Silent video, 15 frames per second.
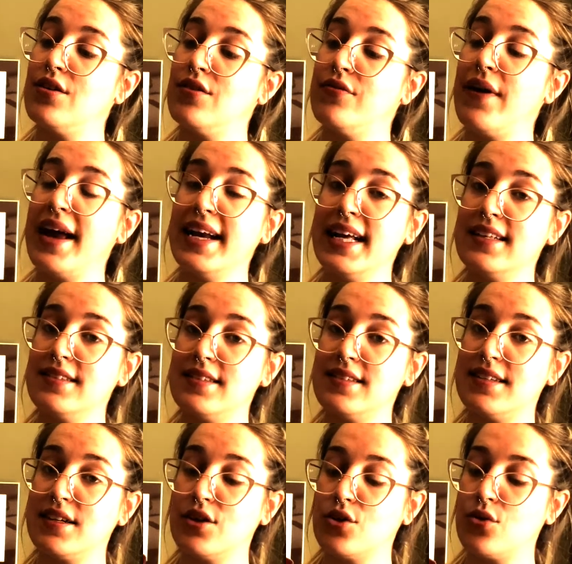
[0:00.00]
Finances
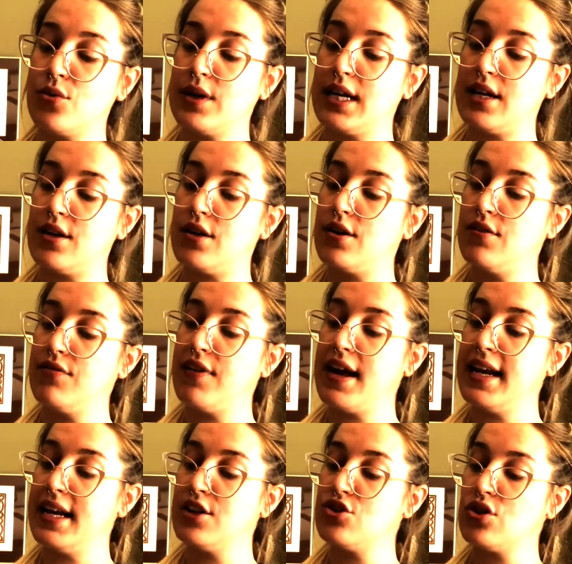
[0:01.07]
and career.
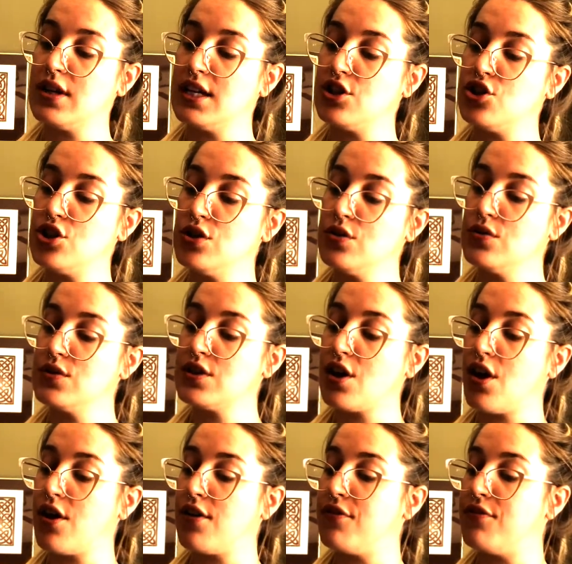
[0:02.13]
Financial issues are a